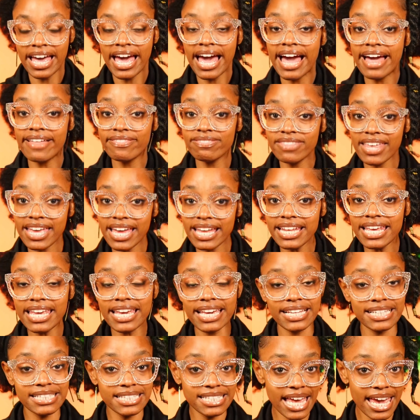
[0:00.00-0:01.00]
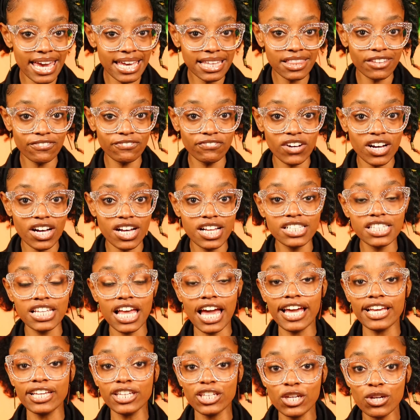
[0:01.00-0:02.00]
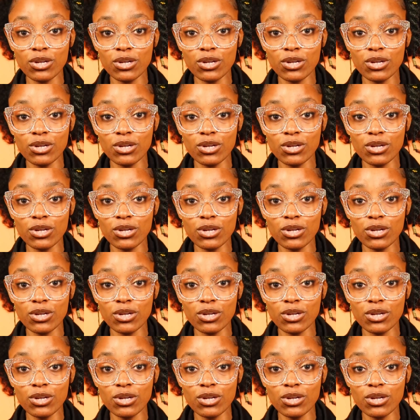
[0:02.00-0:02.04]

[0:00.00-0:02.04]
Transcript: And then he can take the funds and